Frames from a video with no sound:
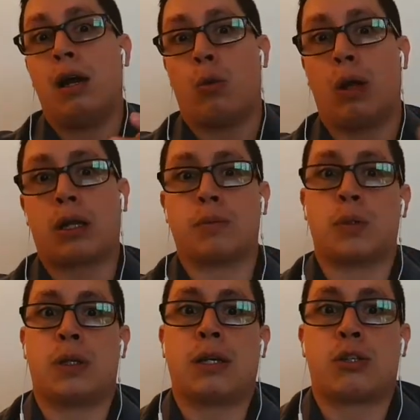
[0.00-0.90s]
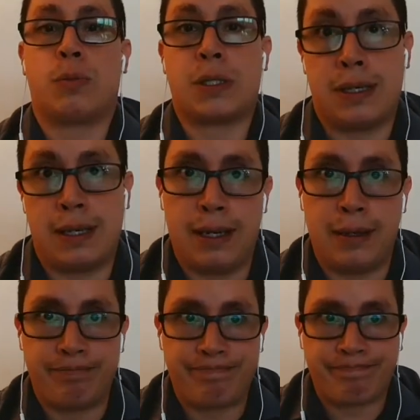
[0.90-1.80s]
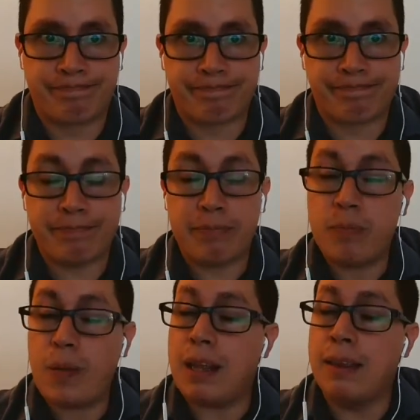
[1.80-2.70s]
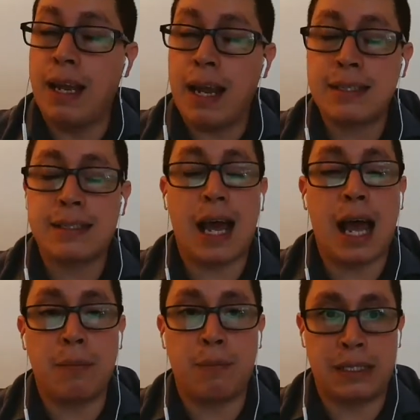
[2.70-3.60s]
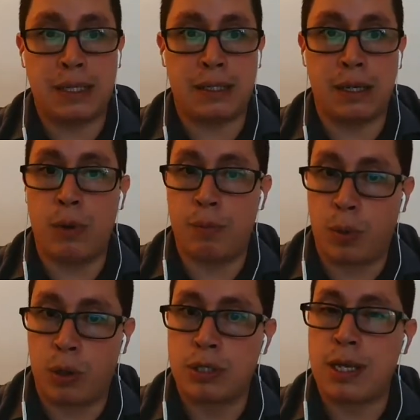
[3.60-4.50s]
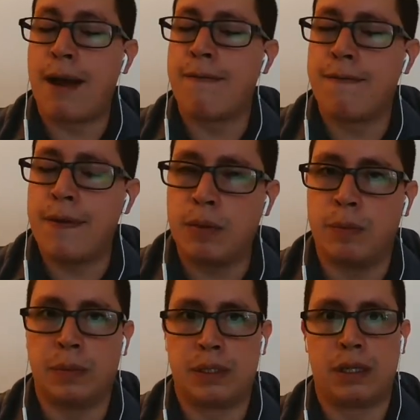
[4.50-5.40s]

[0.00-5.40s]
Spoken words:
Welcome to the Anthropocene. The last IPCC report affirmed